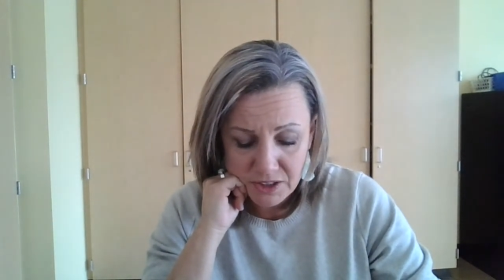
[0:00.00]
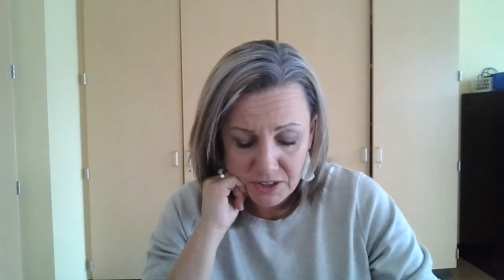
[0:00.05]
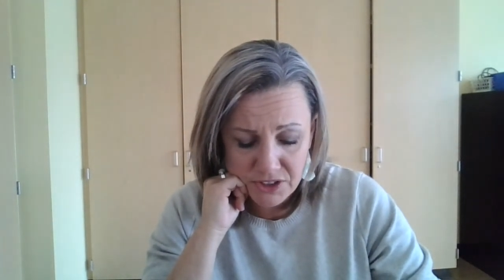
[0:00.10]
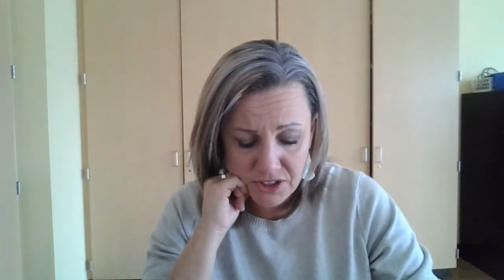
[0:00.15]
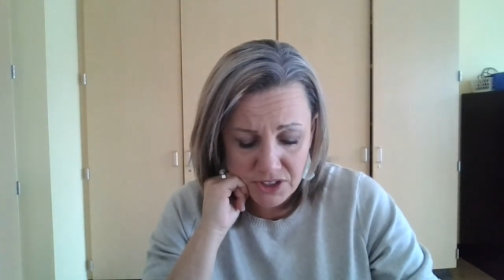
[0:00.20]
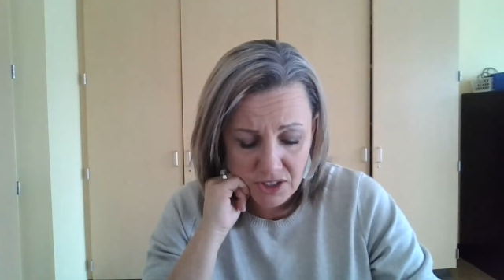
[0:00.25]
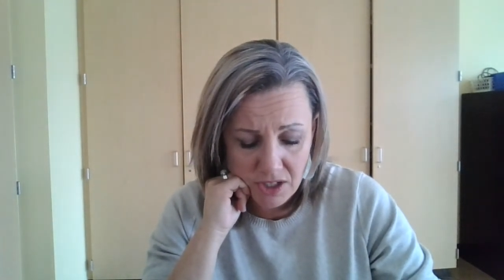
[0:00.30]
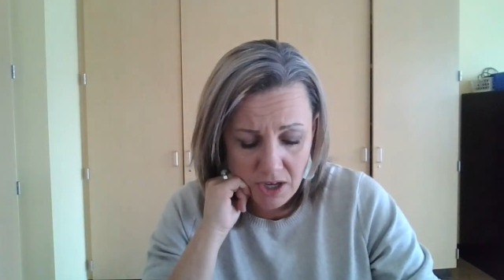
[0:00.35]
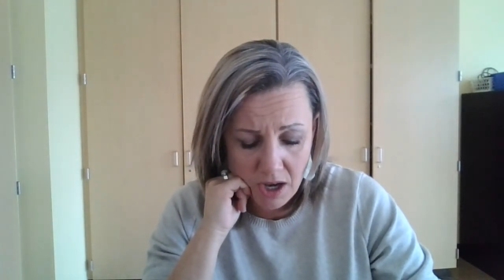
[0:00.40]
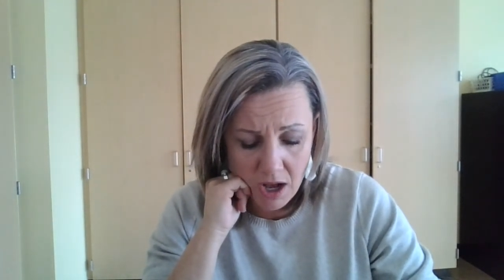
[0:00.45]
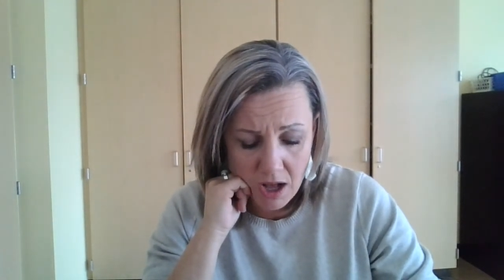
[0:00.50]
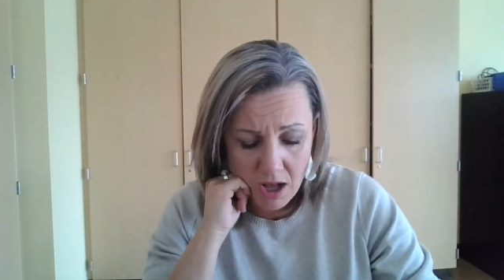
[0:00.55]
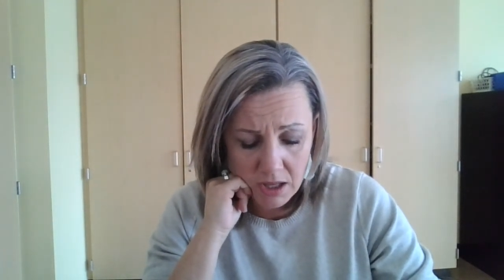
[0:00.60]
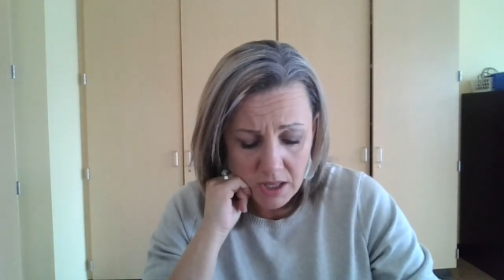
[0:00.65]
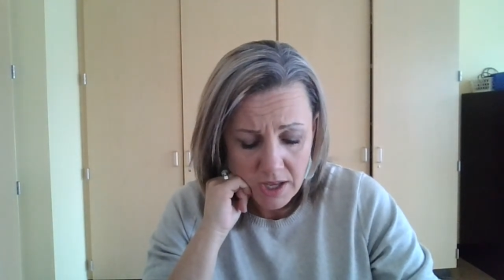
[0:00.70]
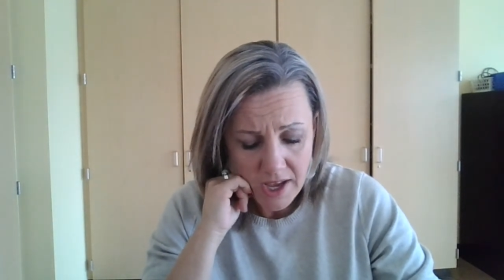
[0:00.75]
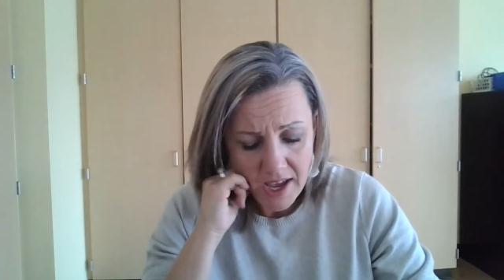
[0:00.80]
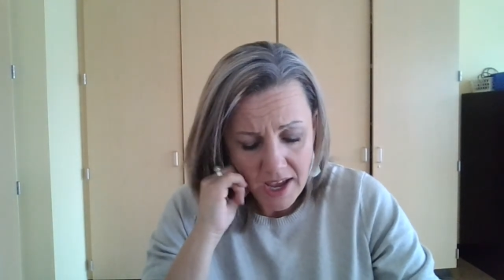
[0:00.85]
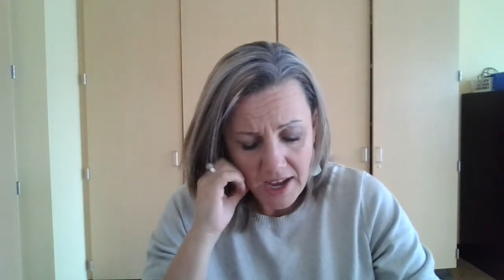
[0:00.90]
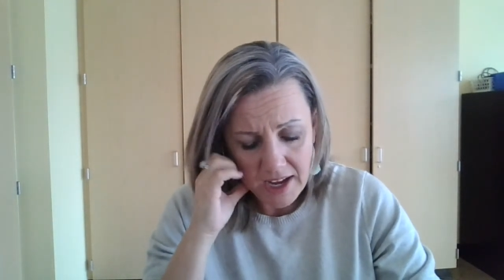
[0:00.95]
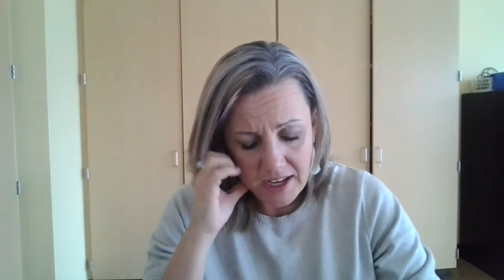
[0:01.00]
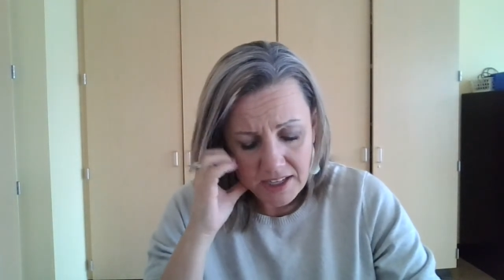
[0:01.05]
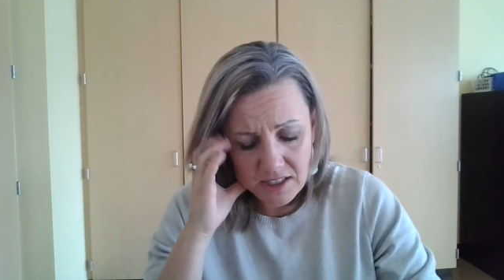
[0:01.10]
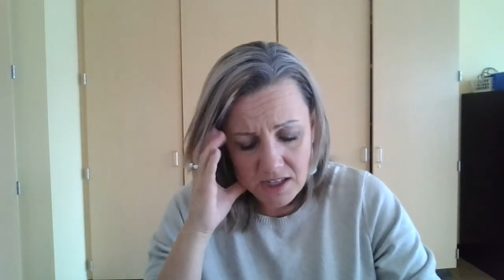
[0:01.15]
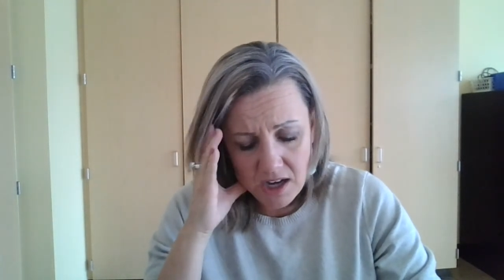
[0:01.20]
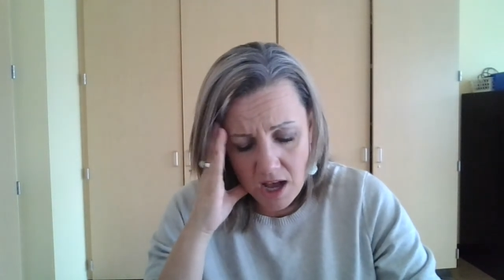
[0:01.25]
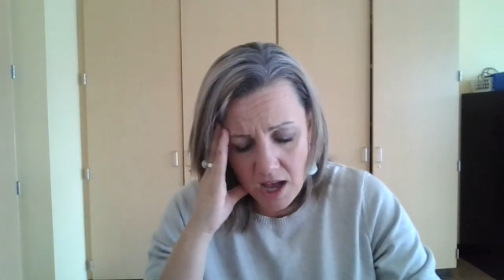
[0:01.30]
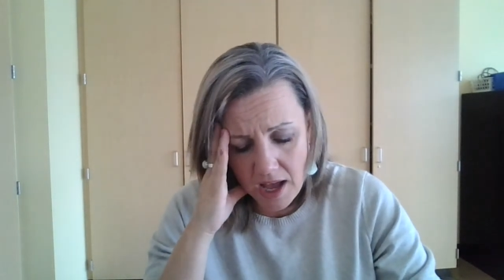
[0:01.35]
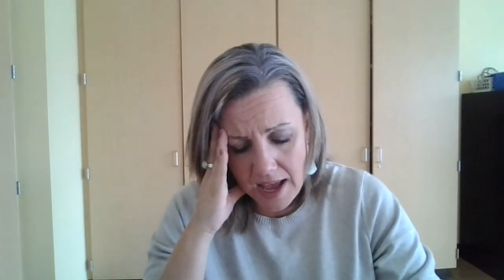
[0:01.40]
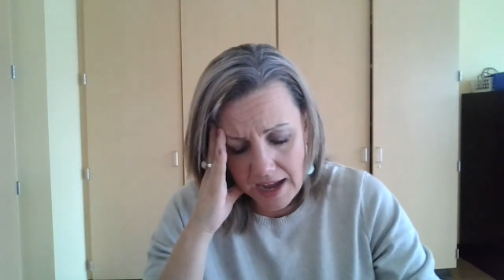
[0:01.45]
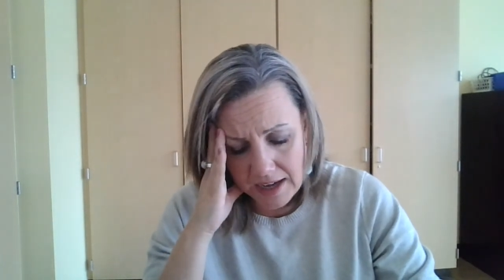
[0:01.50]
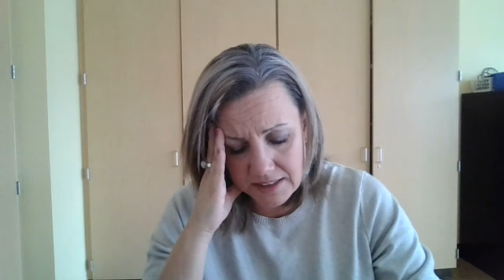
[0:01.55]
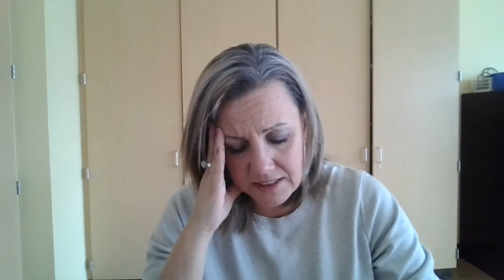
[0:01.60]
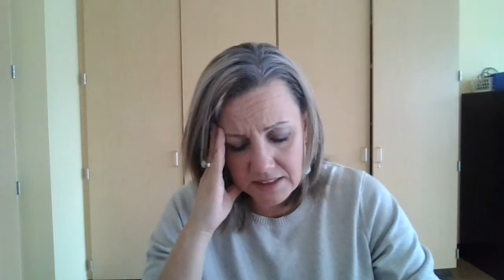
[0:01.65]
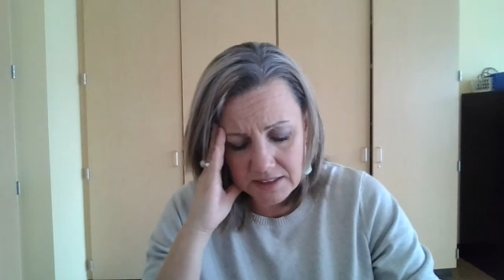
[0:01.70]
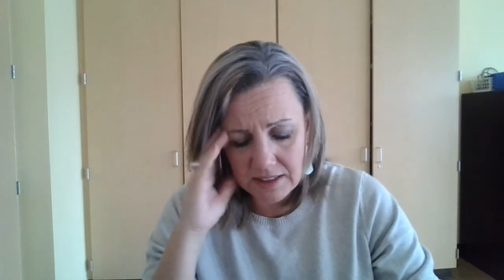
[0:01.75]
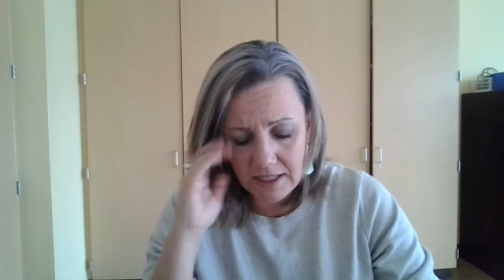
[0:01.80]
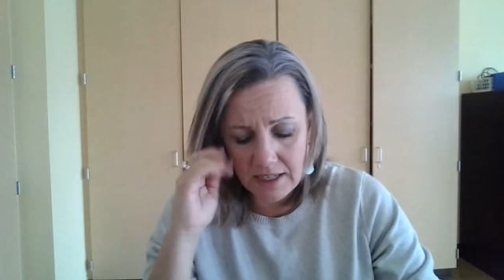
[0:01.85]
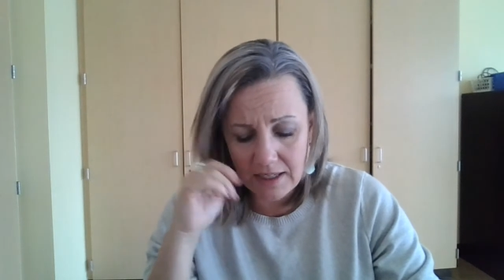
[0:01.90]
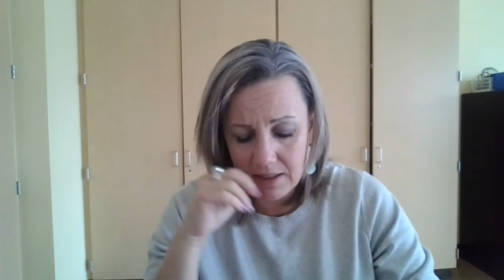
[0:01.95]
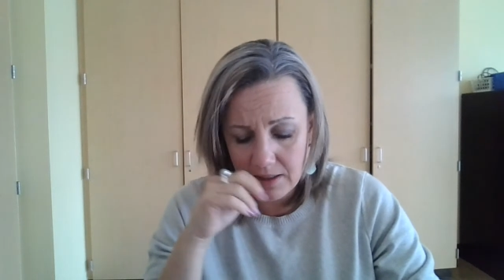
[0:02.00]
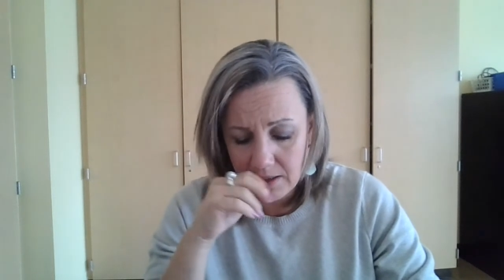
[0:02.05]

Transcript: to y'all, and y'all acting like